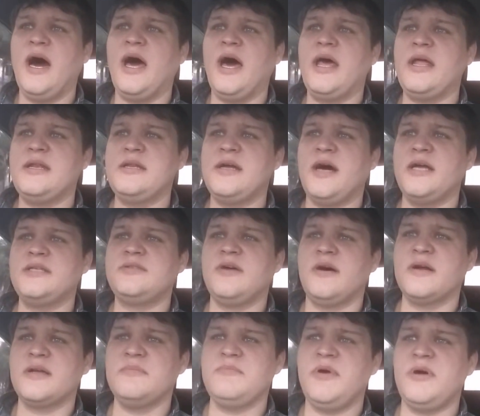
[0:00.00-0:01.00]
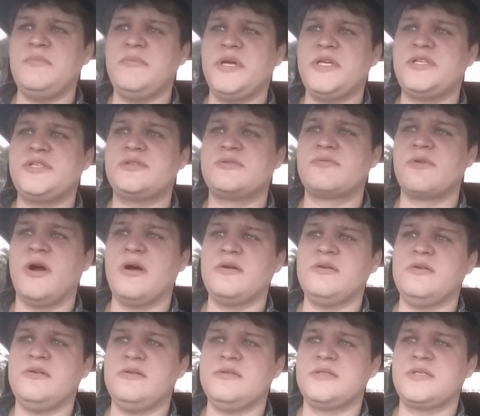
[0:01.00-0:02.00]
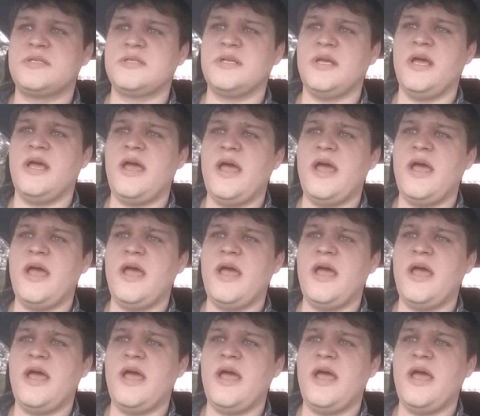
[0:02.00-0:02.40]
and I talk about my struggles